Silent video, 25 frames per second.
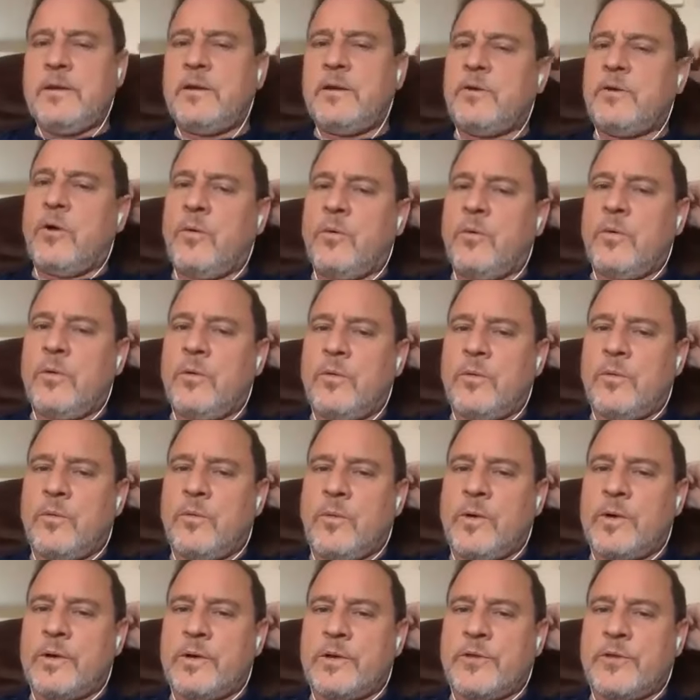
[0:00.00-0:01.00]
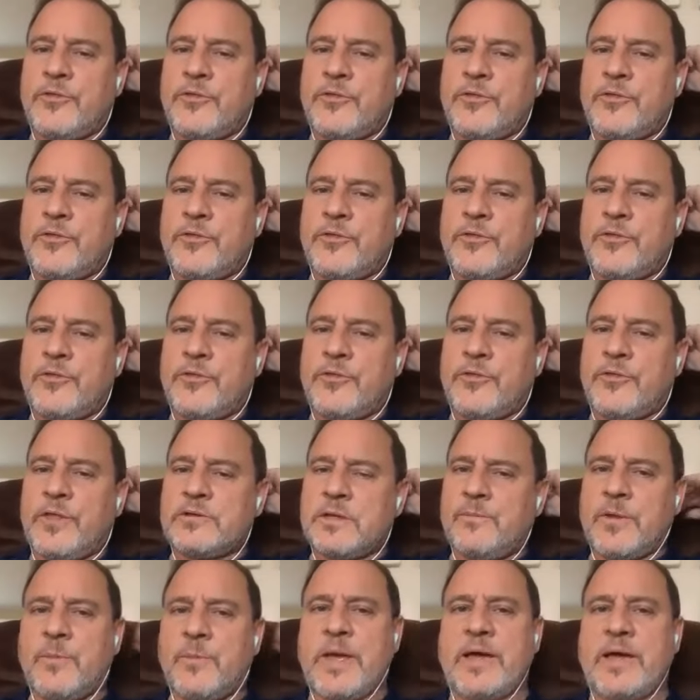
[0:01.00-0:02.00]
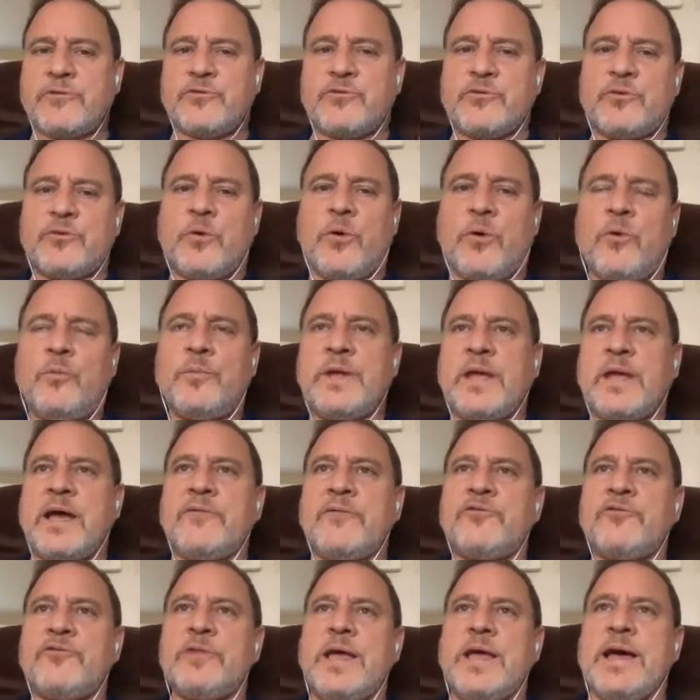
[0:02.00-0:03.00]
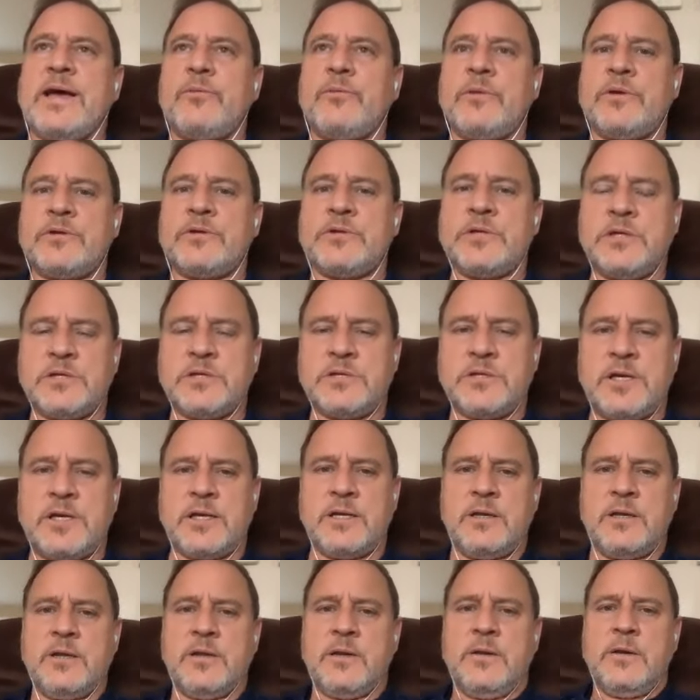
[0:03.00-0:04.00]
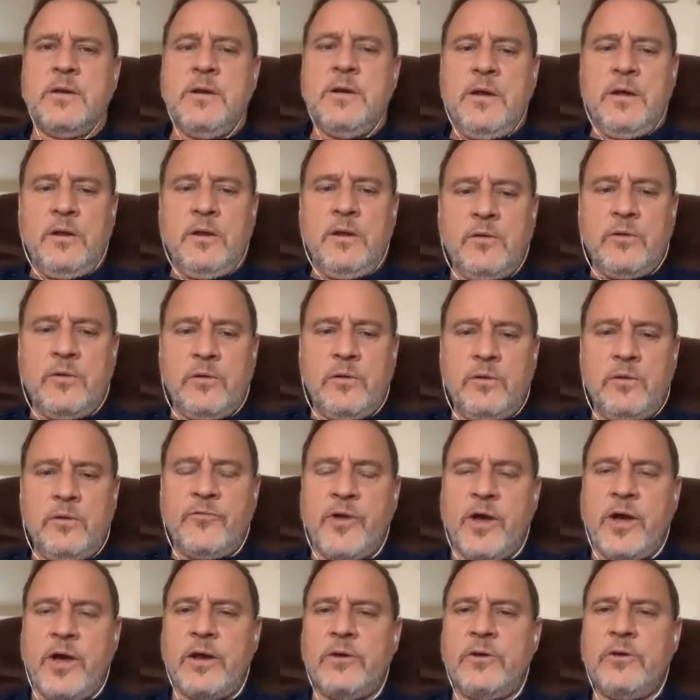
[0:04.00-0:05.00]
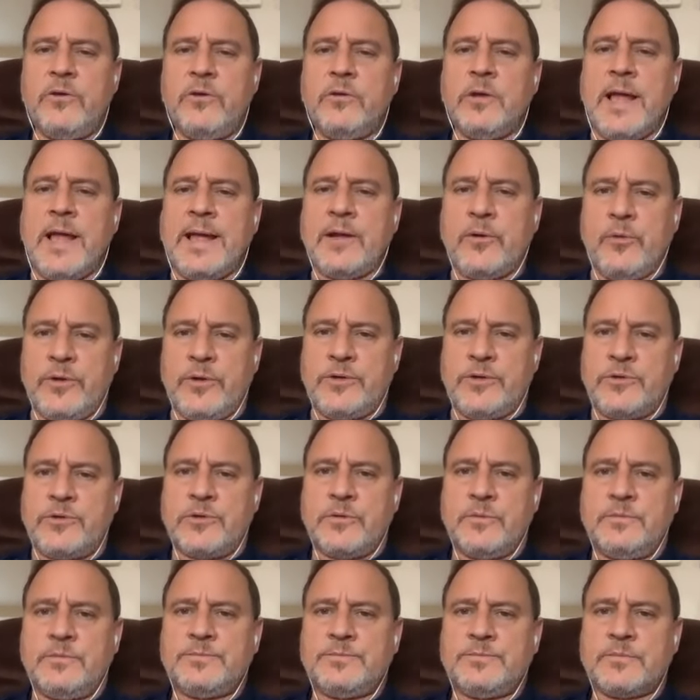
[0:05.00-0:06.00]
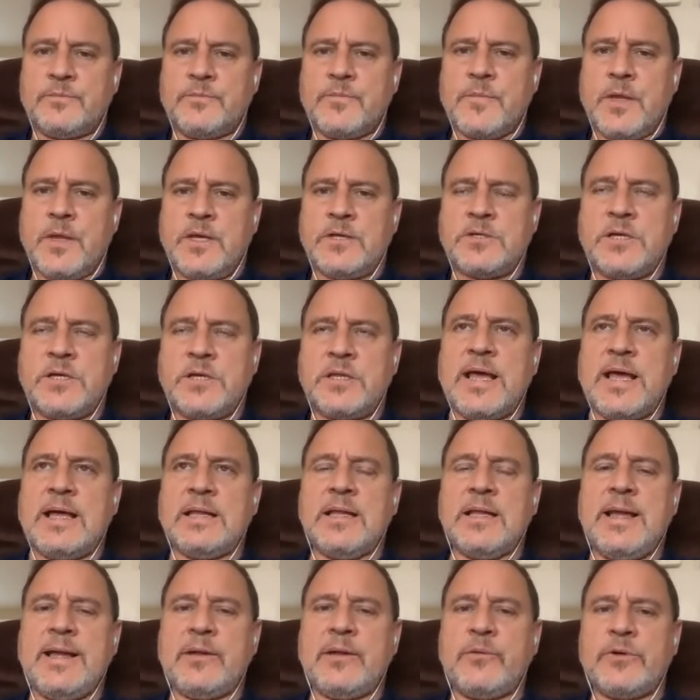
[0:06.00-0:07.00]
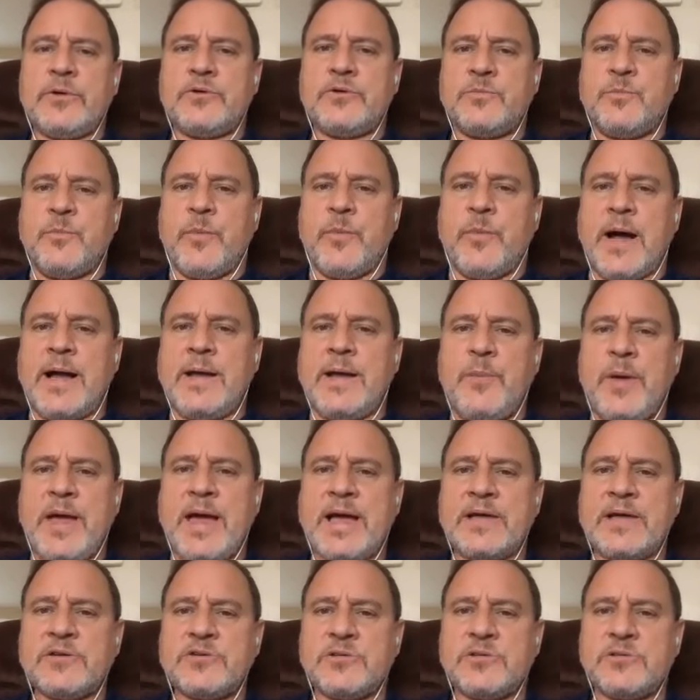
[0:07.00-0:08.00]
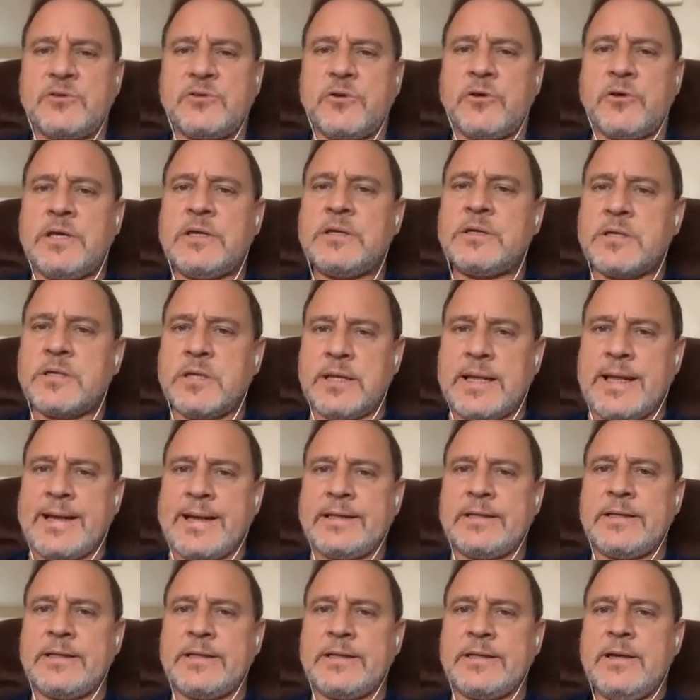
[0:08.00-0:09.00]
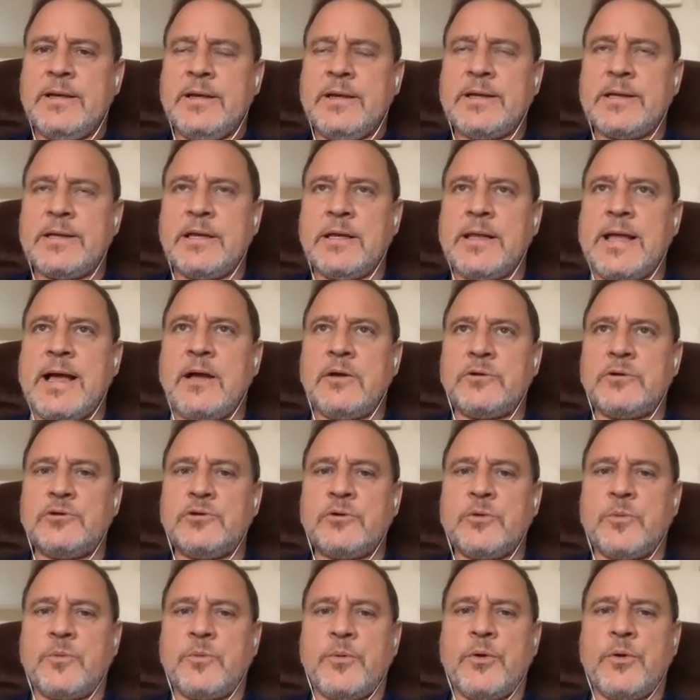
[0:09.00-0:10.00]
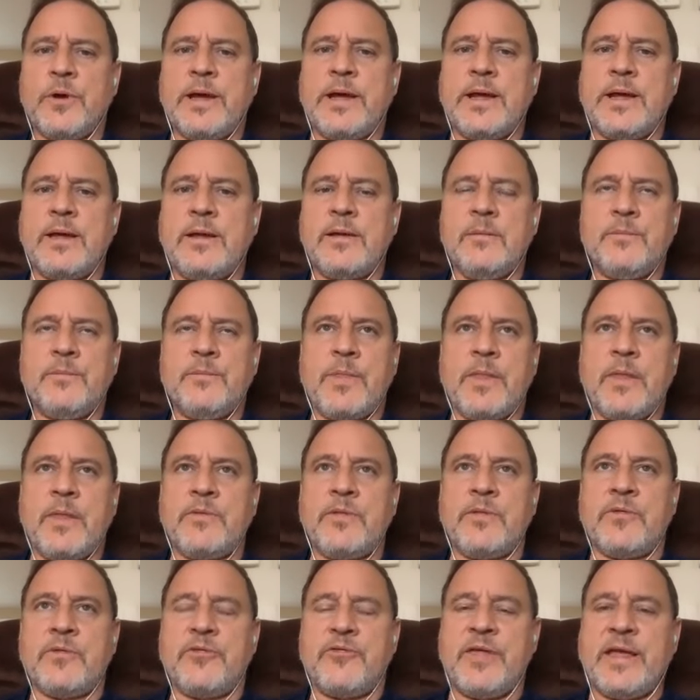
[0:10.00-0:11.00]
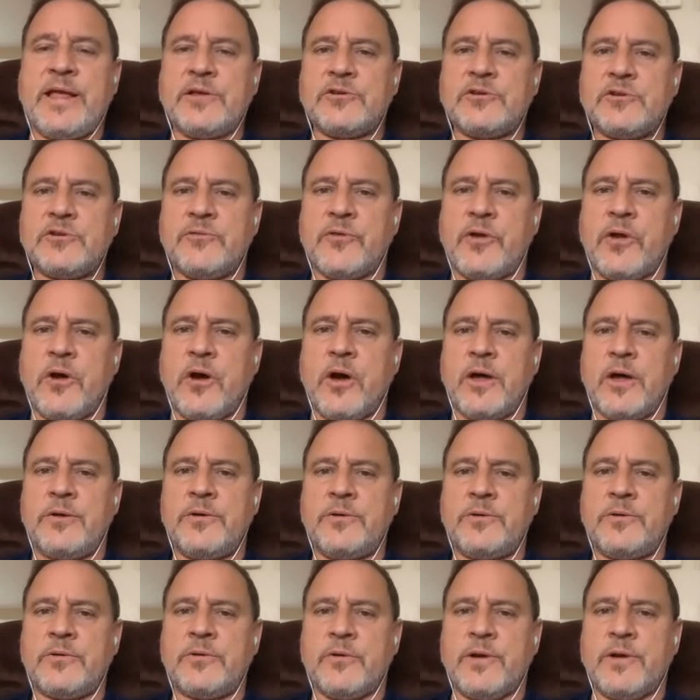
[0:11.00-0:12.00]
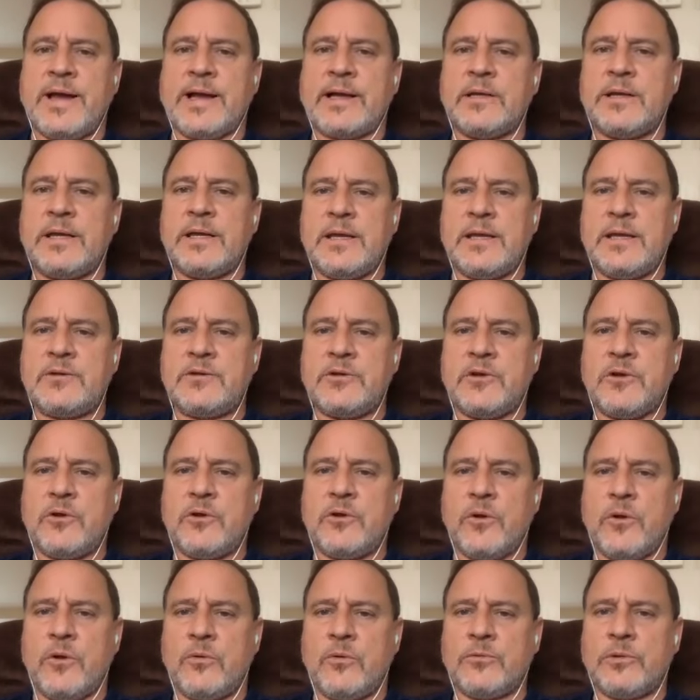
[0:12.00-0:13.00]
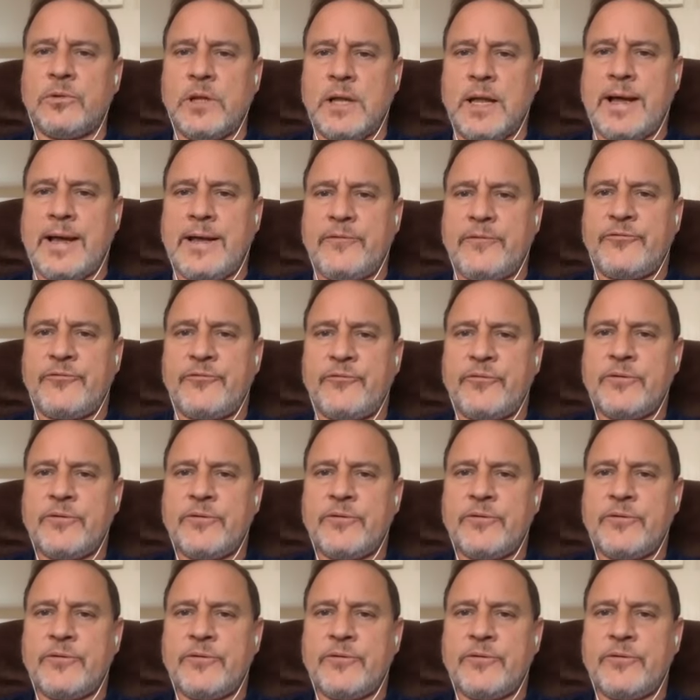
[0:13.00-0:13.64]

you know, one of the things that the, the pastor told me after that was he said, you, You've got a new language. He said, That language bypasses your intellect that allows you to pray the things of God directly into your own life.